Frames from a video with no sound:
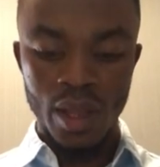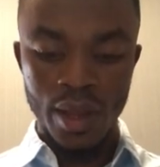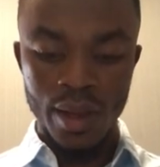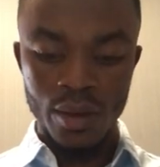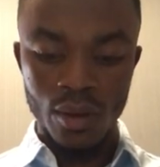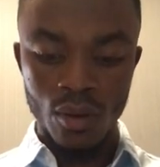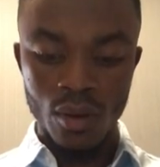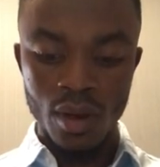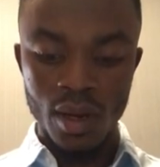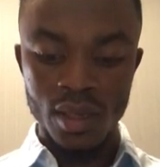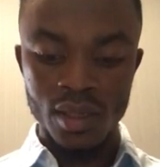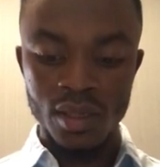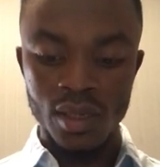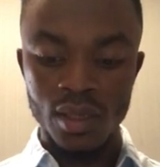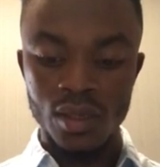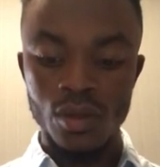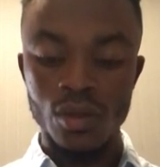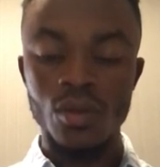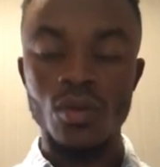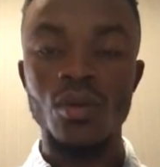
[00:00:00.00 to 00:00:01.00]
and
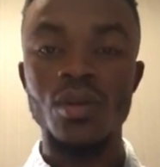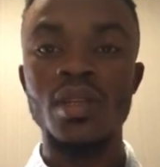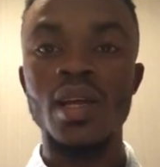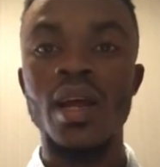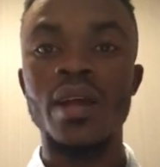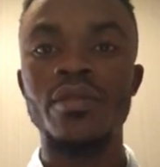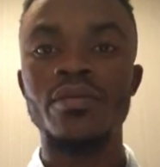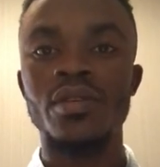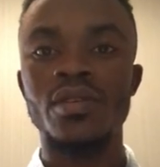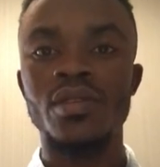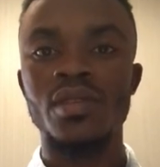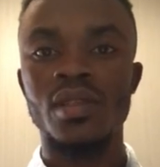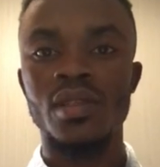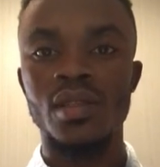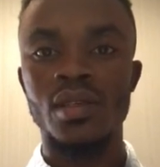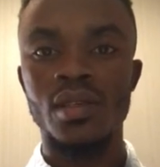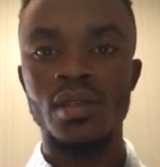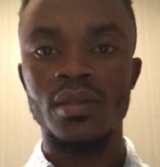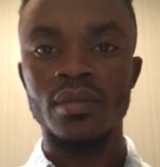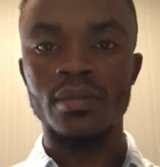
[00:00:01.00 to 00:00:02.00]
organizational
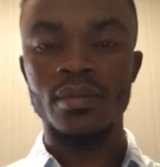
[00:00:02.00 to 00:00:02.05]
diversity.